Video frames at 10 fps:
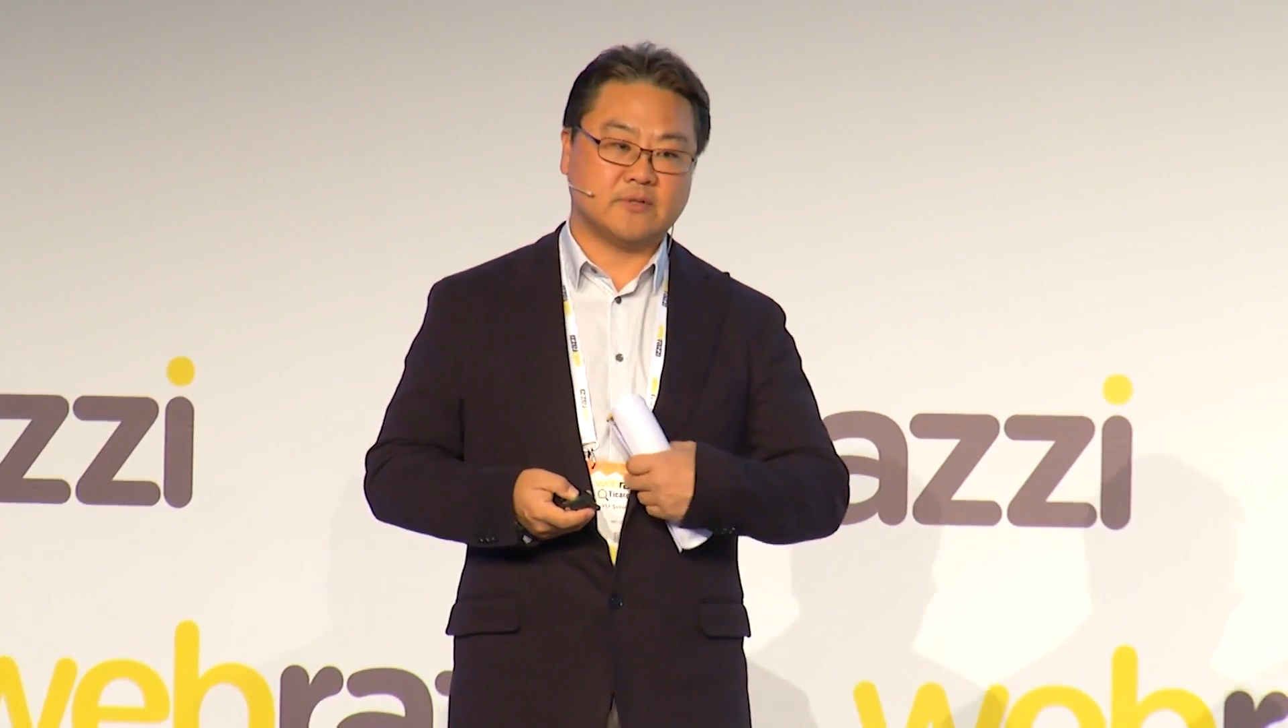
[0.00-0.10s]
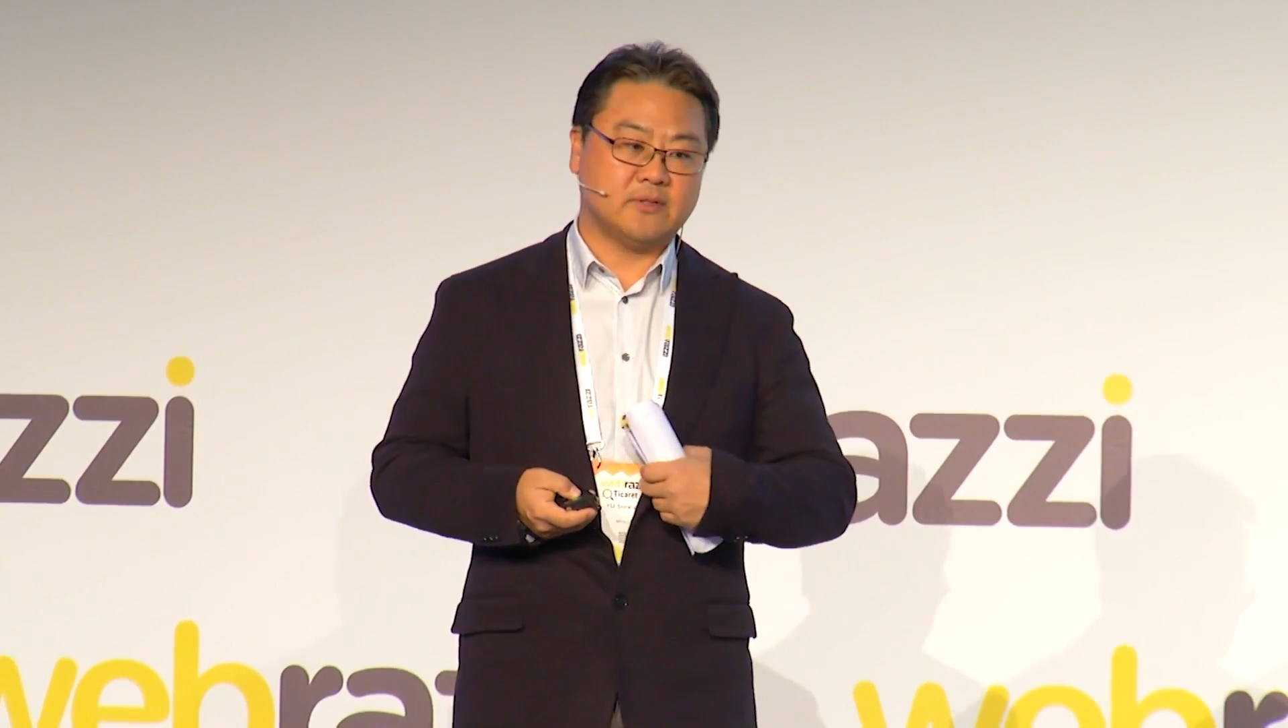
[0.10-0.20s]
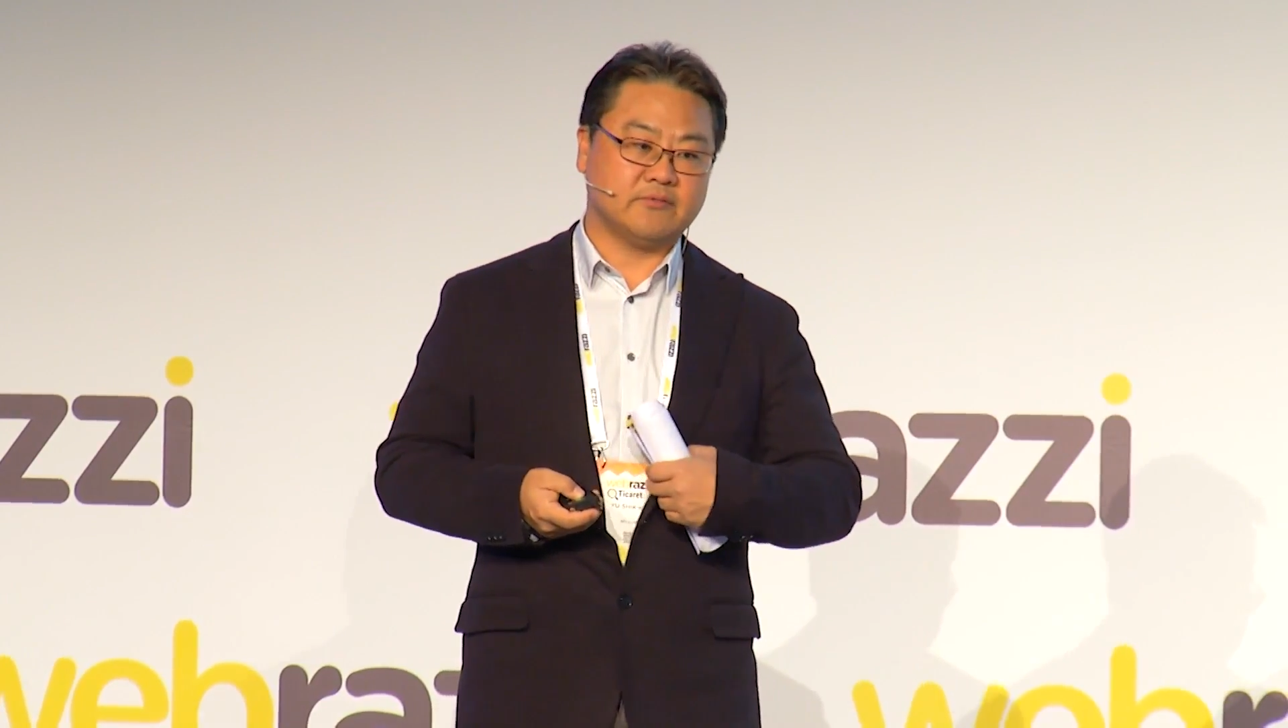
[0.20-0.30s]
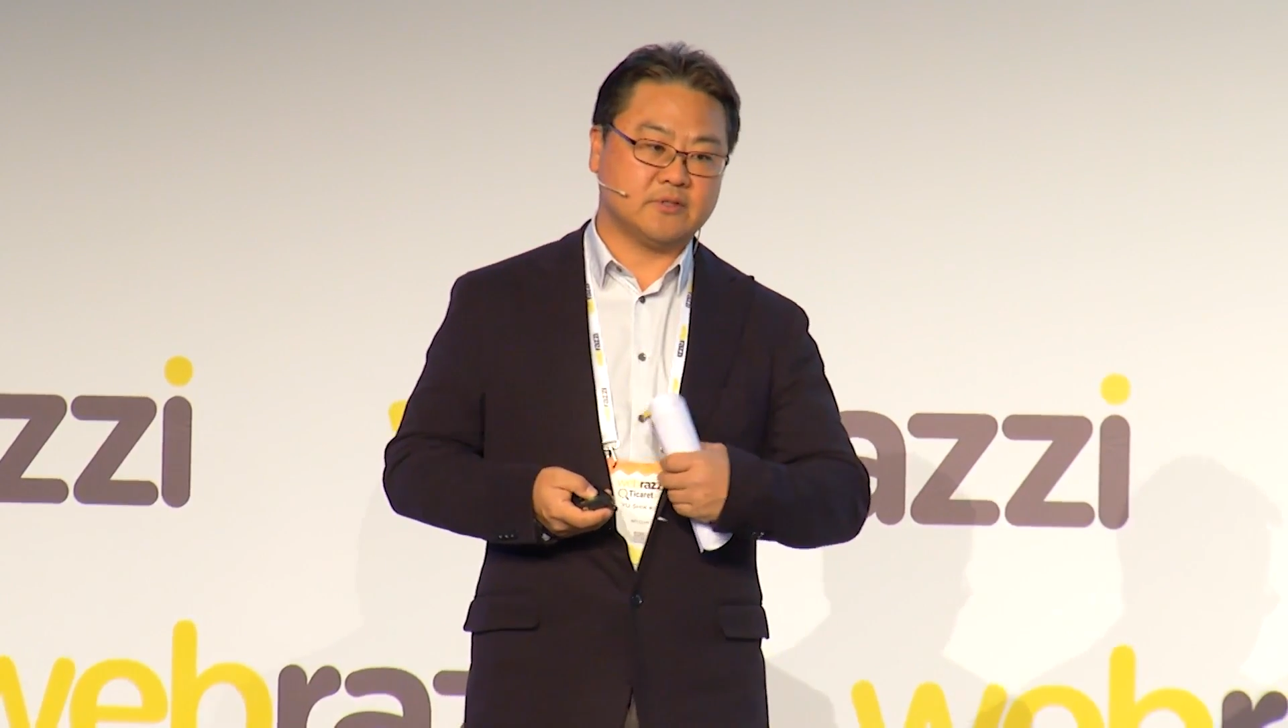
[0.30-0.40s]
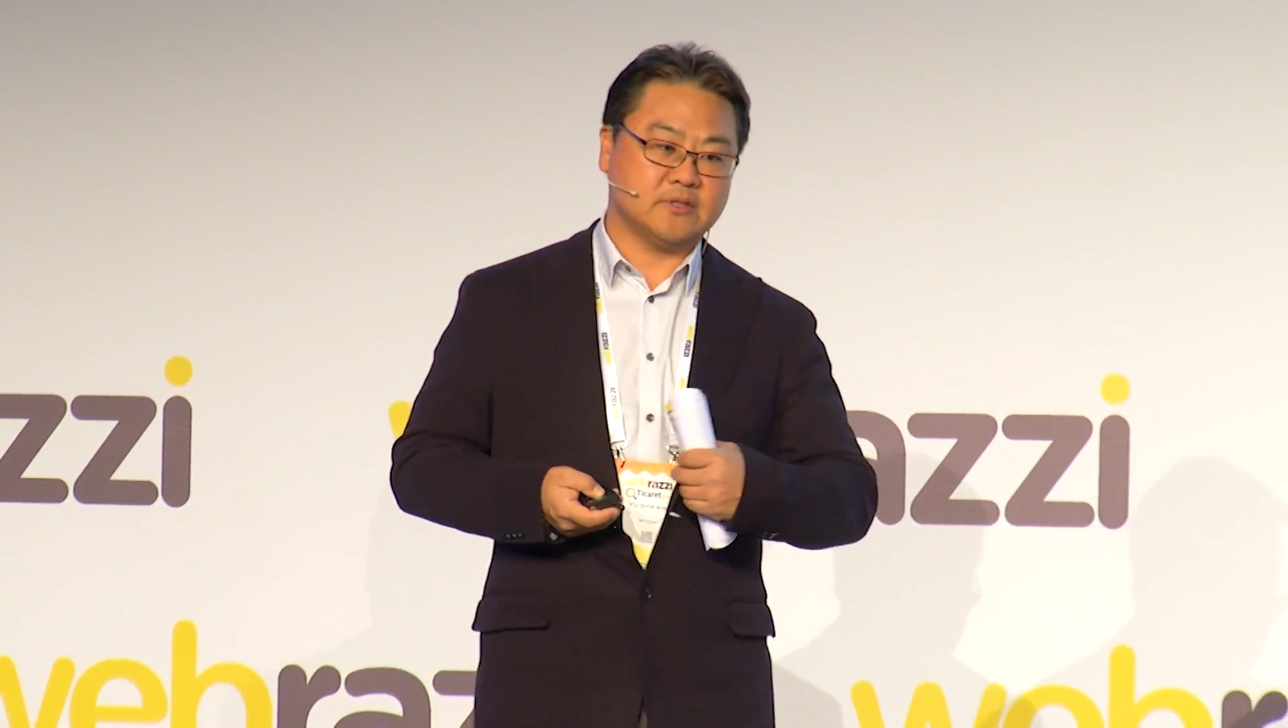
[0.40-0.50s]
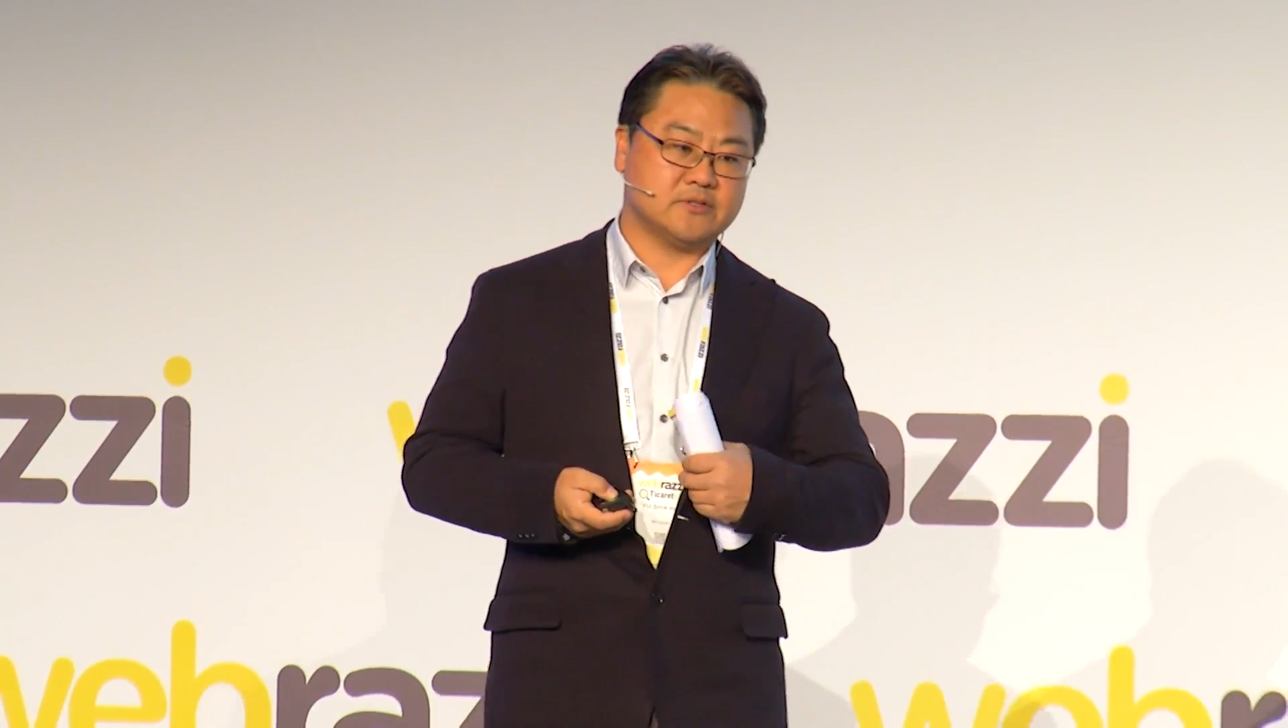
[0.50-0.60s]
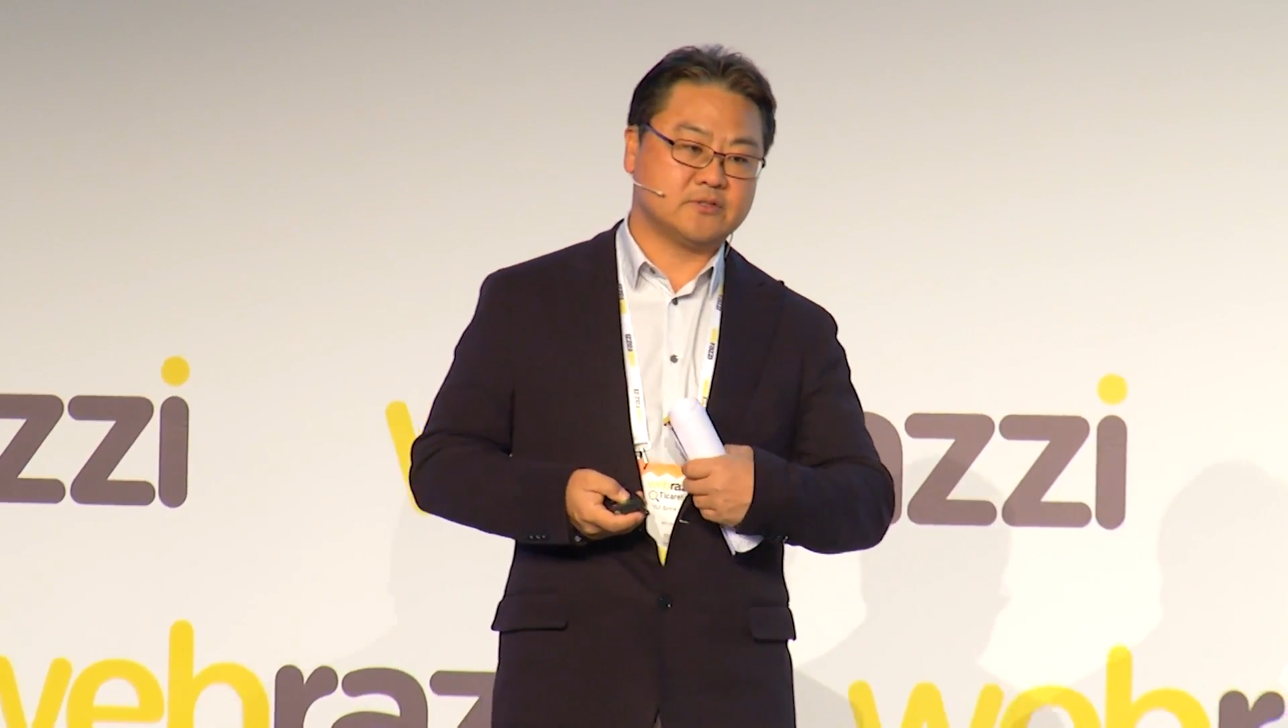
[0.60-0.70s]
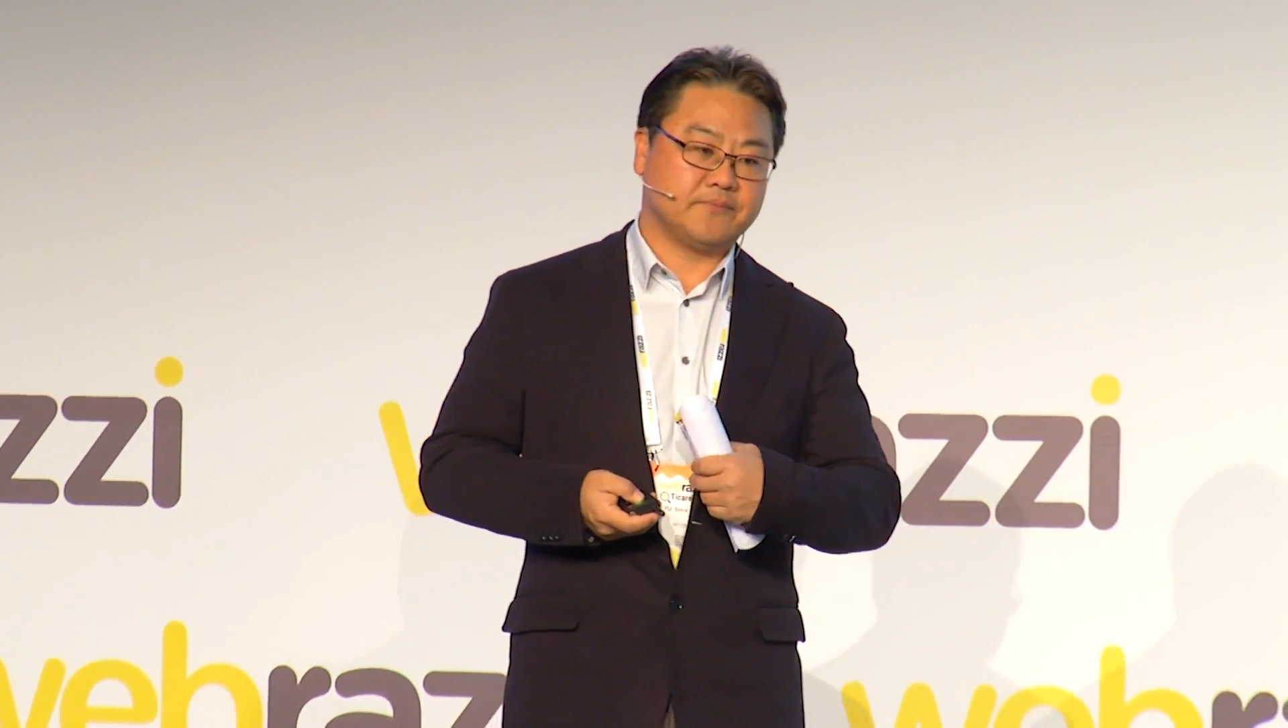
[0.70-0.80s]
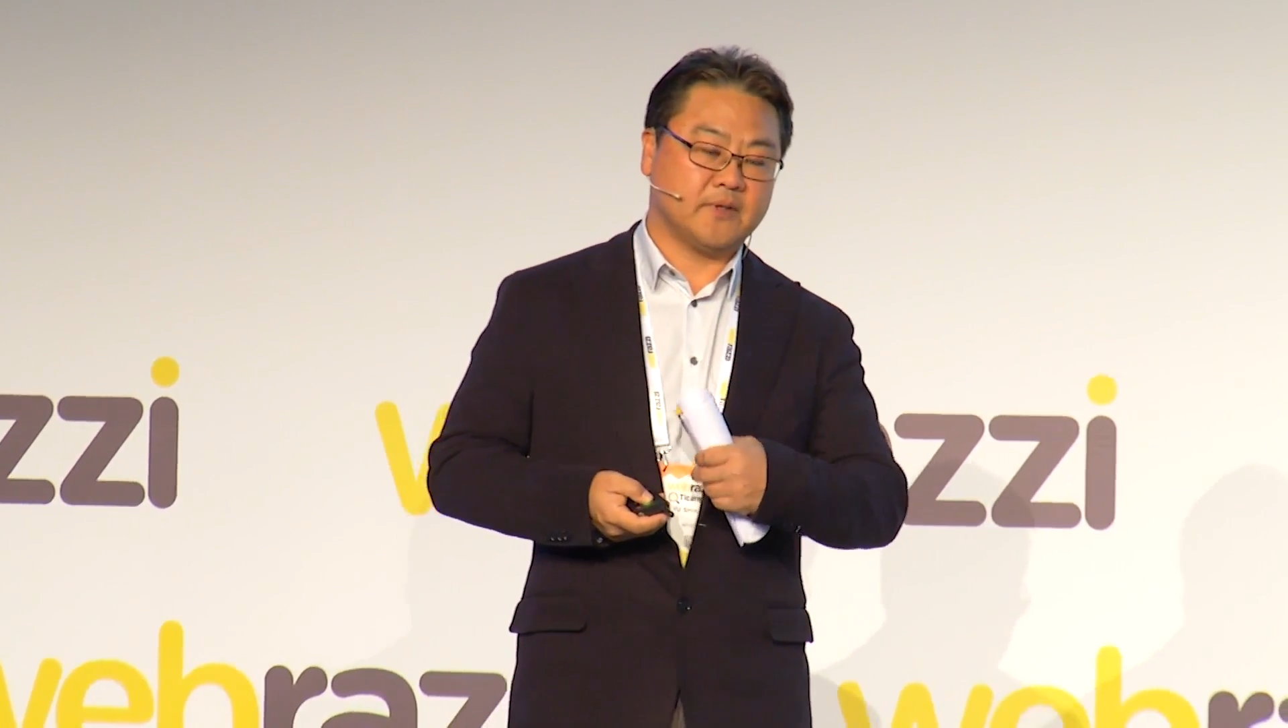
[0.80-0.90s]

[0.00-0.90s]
activities.